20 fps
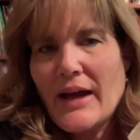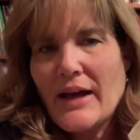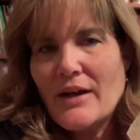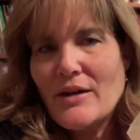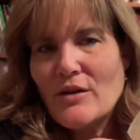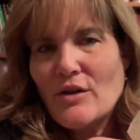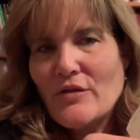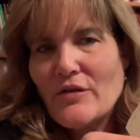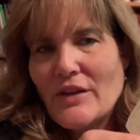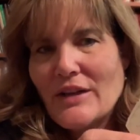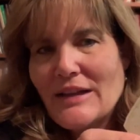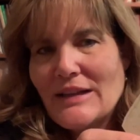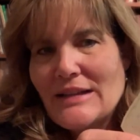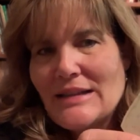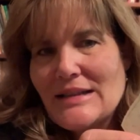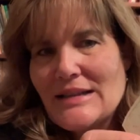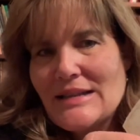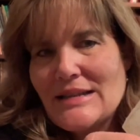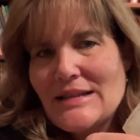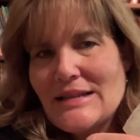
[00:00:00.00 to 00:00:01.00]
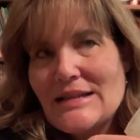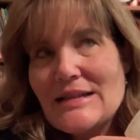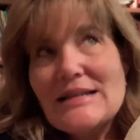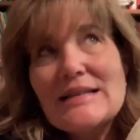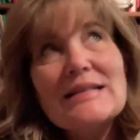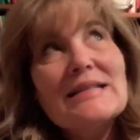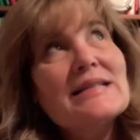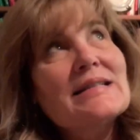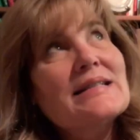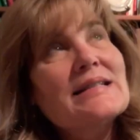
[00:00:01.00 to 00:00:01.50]
I don't know if you can,
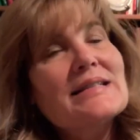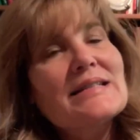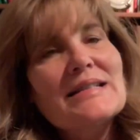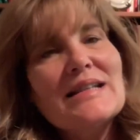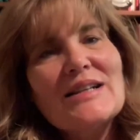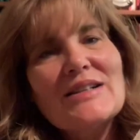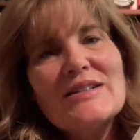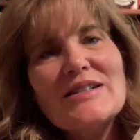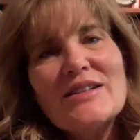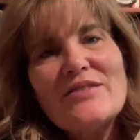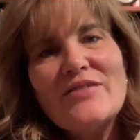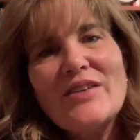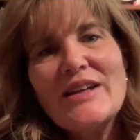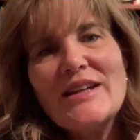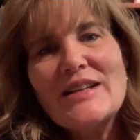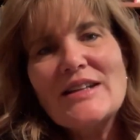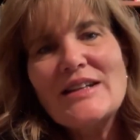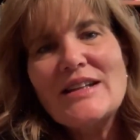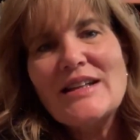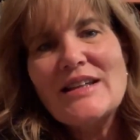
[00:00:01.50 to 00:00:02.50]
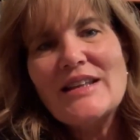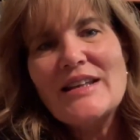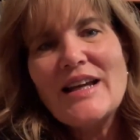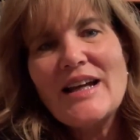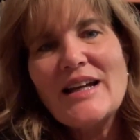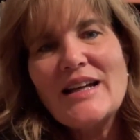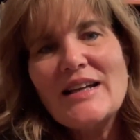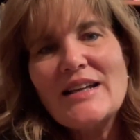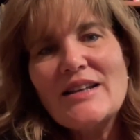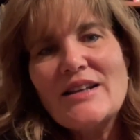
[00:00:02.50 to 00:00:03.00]
I'll see if I can get
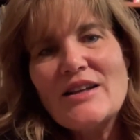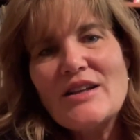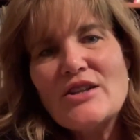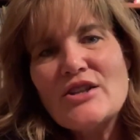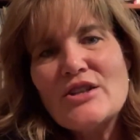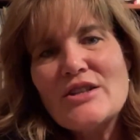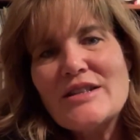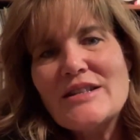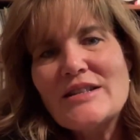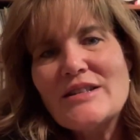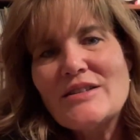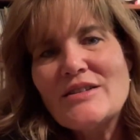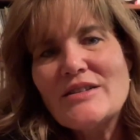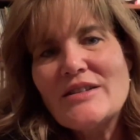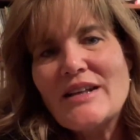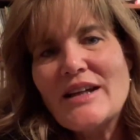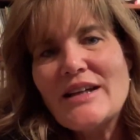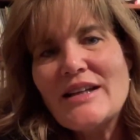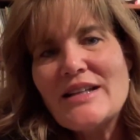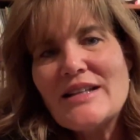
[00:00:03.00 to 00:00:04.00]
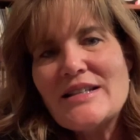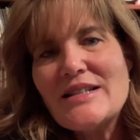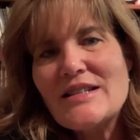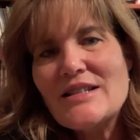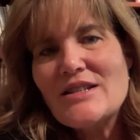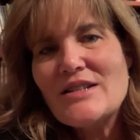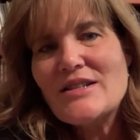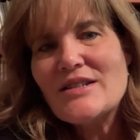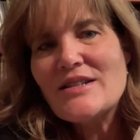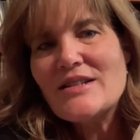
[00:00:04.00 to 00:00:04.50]
that in there. Just little tiny
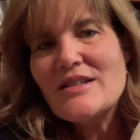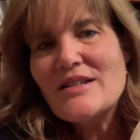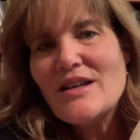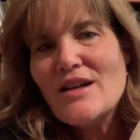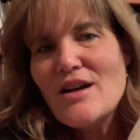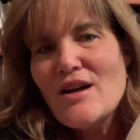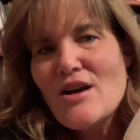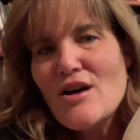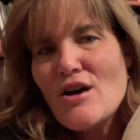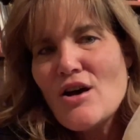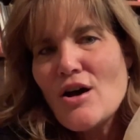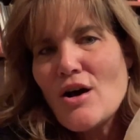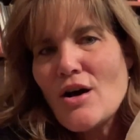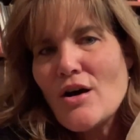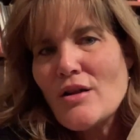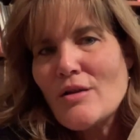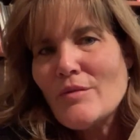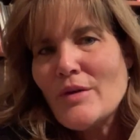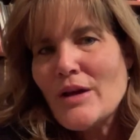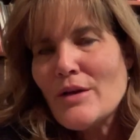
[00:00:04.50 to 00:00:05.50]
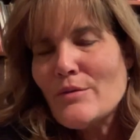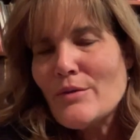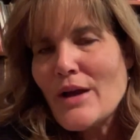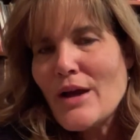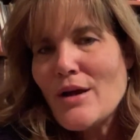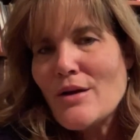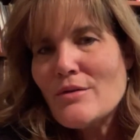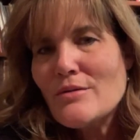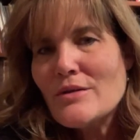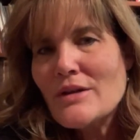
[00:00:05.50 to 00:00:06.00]
stitches all the way
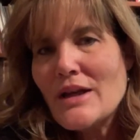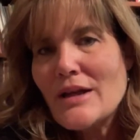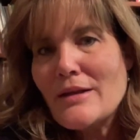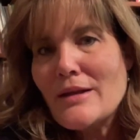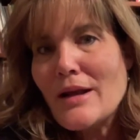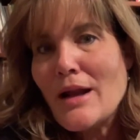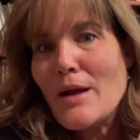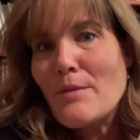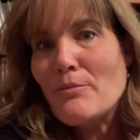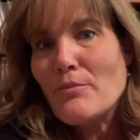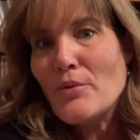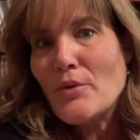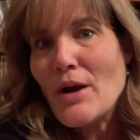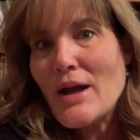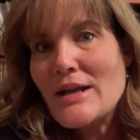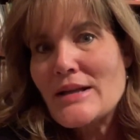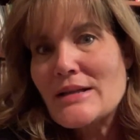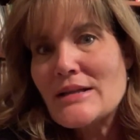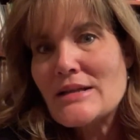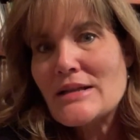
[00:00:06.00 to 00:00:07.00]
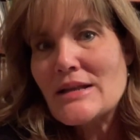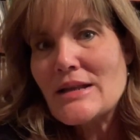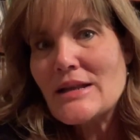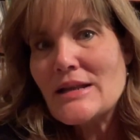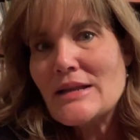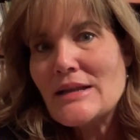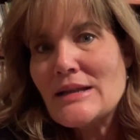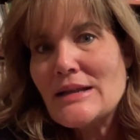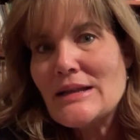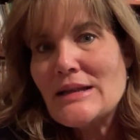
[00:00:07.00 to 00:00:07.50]
around, and then I pressed
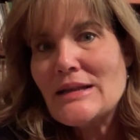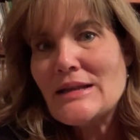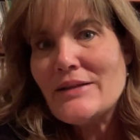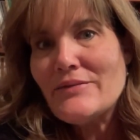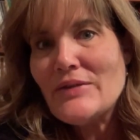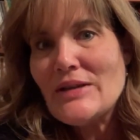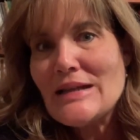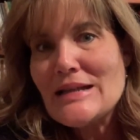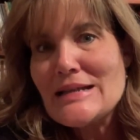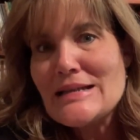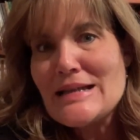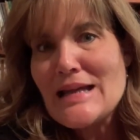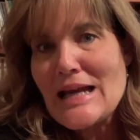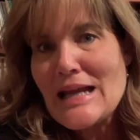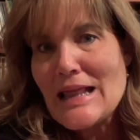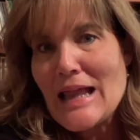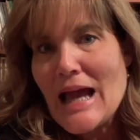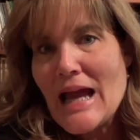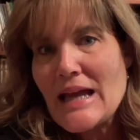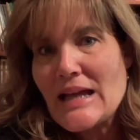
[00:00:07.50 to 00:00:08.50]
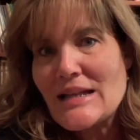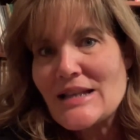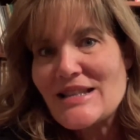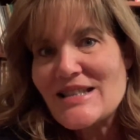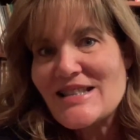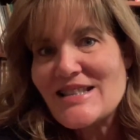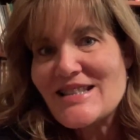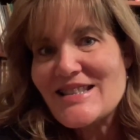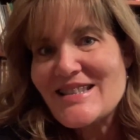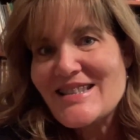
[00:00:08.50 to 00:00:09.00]
the living
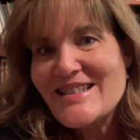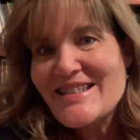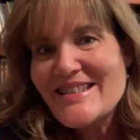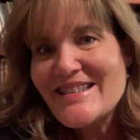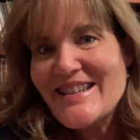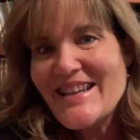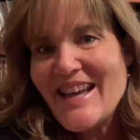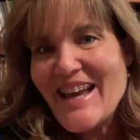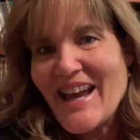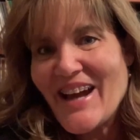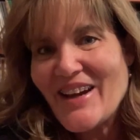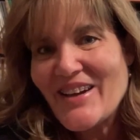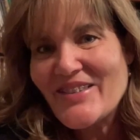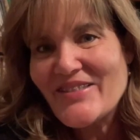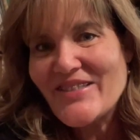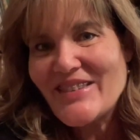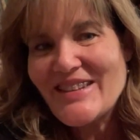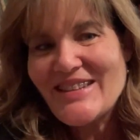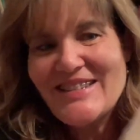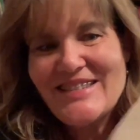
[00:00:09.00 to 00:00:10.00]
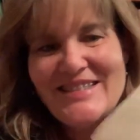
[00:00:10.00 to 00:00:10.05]
daylights out of it.